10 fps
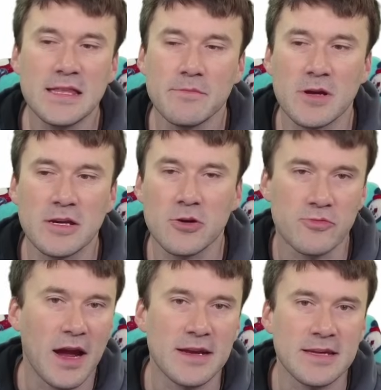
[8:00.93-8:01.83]
end up
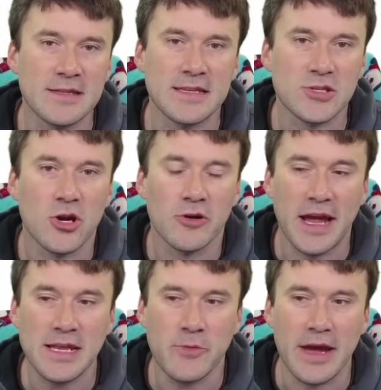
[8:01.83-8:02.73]
eroding this card
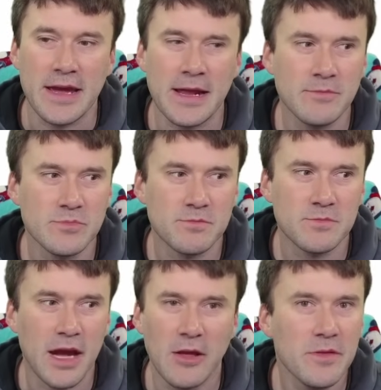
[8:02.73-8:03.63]
anyway. And I'm,
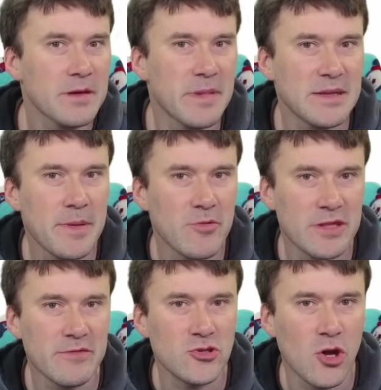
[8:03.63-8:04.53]
I don't think many people
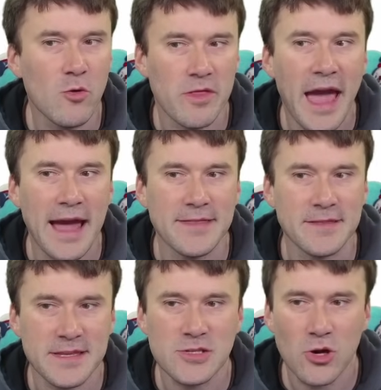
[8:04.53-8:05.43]
even know that,
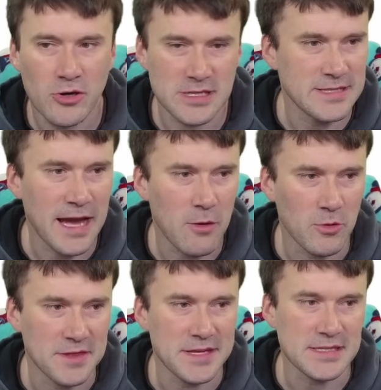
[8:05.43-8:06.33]
that this card is not
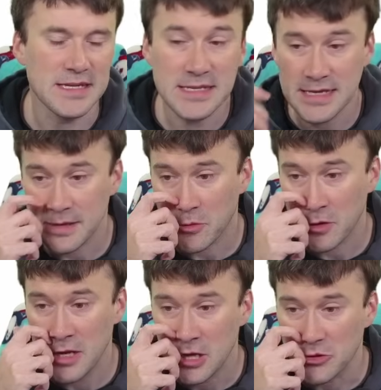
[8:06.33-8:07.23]
what this is
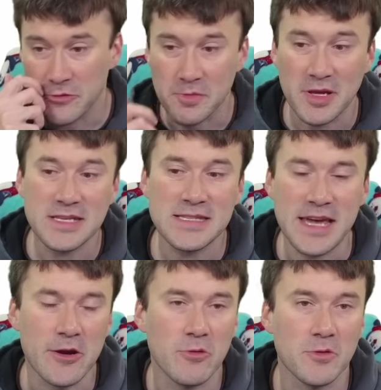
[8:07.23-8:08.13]
anymore. You replace
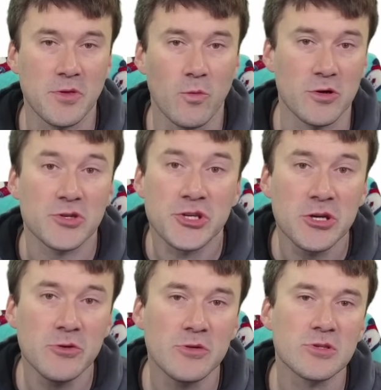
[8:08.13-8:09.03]
the arrow with the word
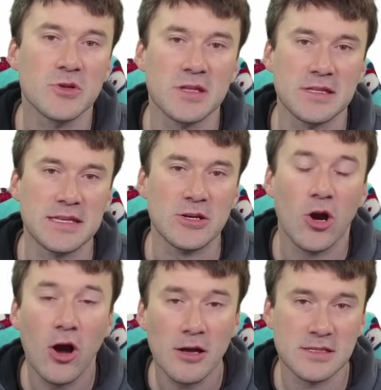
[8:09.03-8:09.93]
two so that the
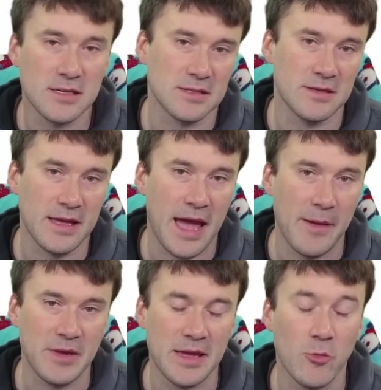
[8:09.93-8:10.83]
cost doesn't
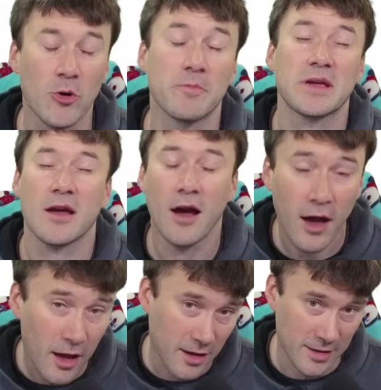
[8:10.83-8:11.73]
happen anymore
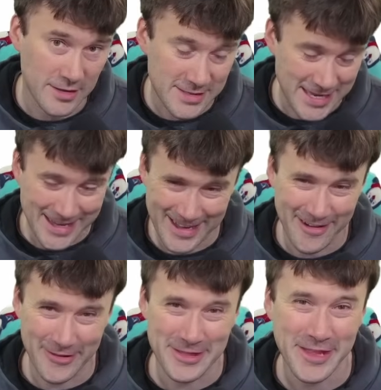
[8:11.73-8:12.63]
because
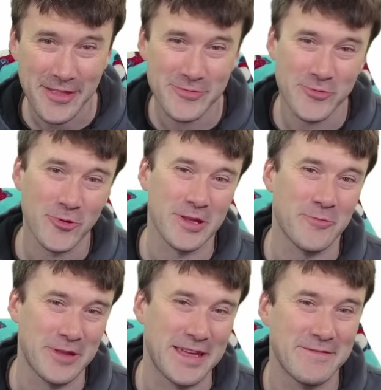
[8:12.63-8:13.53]
of another ruling
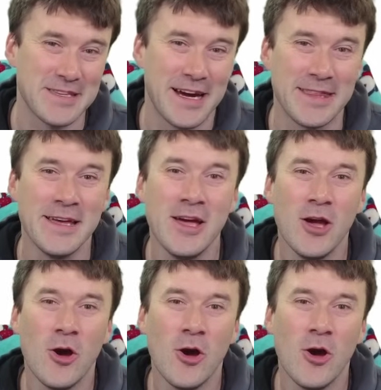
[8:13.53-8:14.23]
what they've done